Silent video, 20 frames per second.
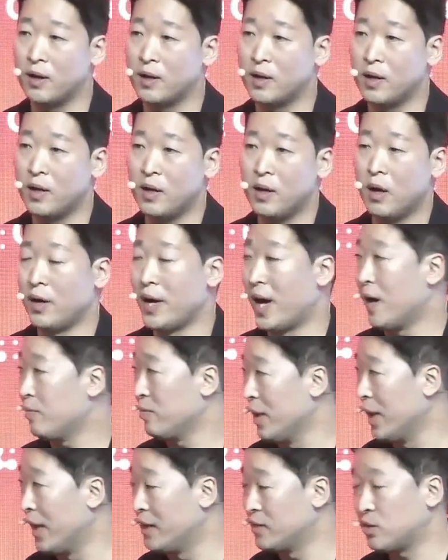on
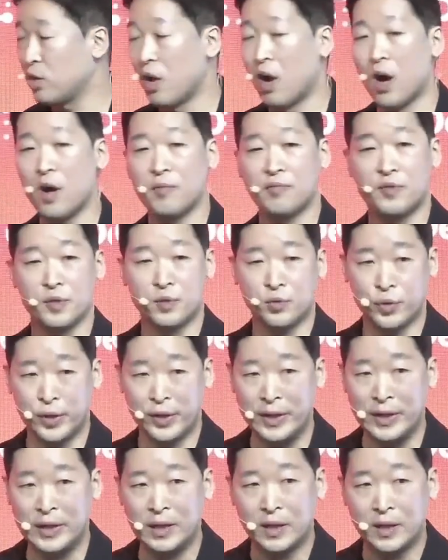Avalanche off the
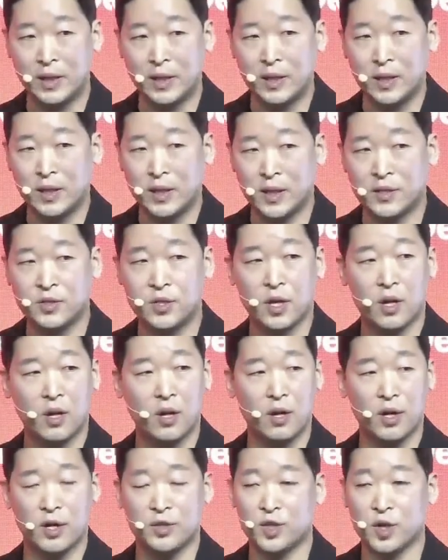grid. It's a
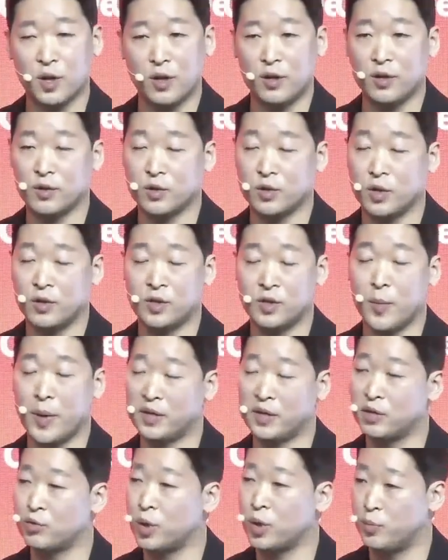major
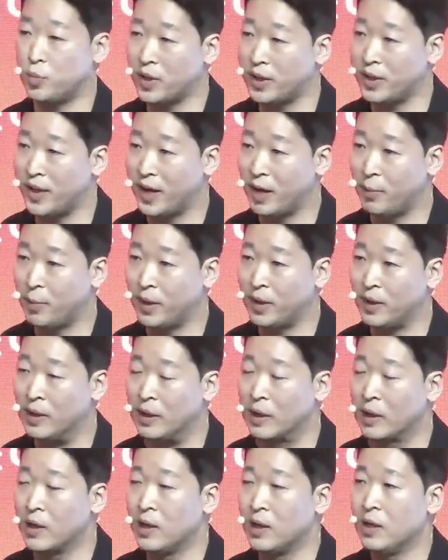AAA gaming.
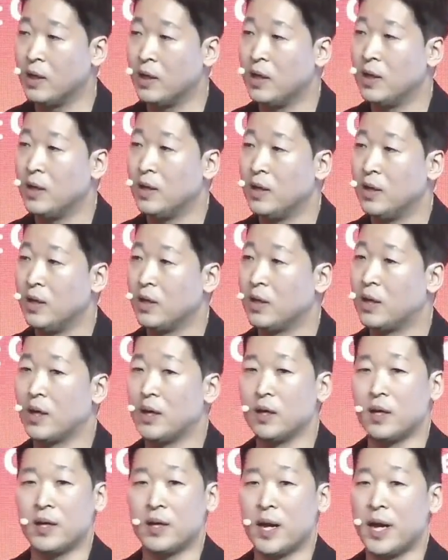
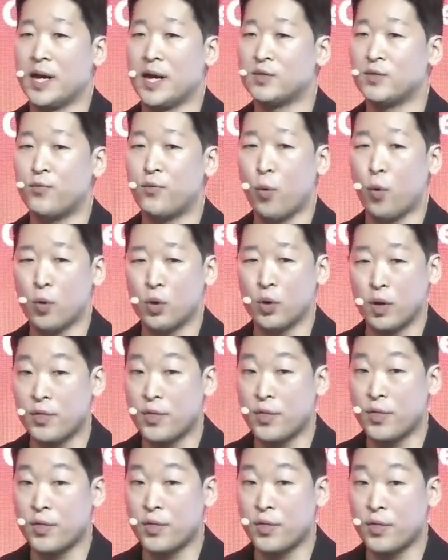It has
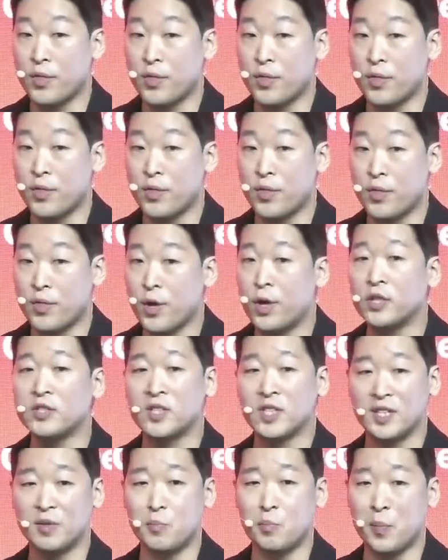
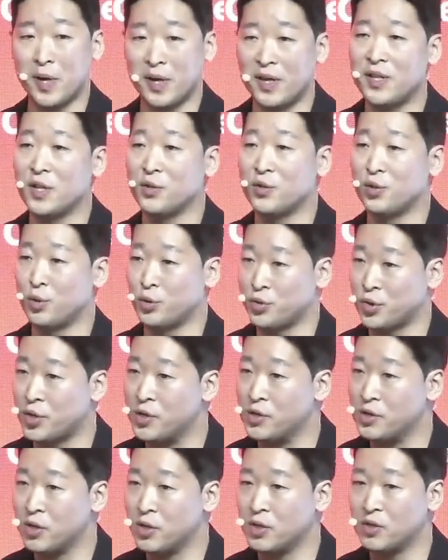13 million
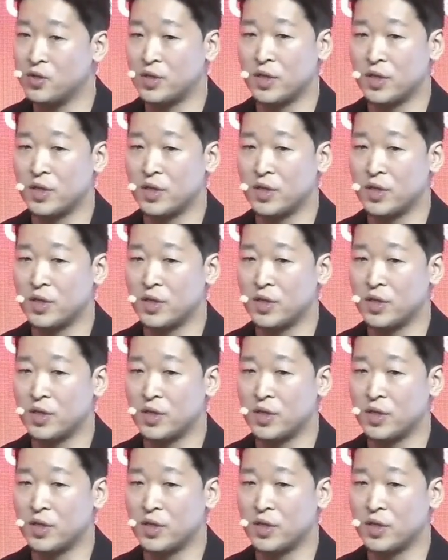users since